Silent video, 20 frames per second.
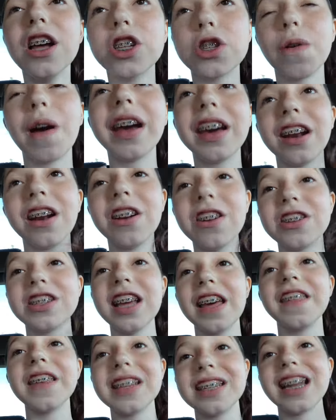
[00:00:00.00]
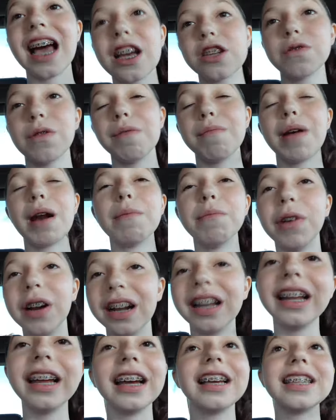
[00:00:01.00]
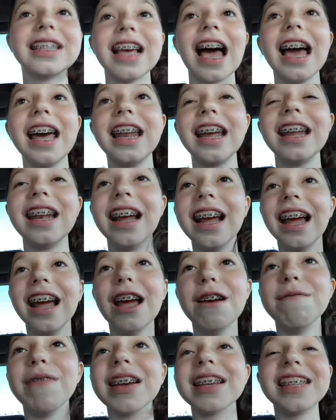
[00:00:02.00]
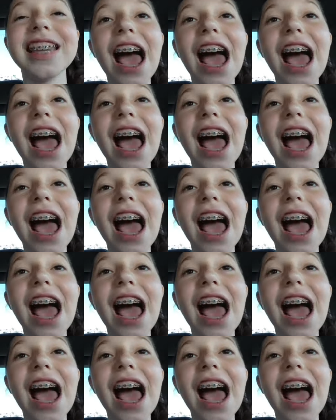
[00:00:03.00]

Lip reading: so I could understand this next one, but I'm really excited. Because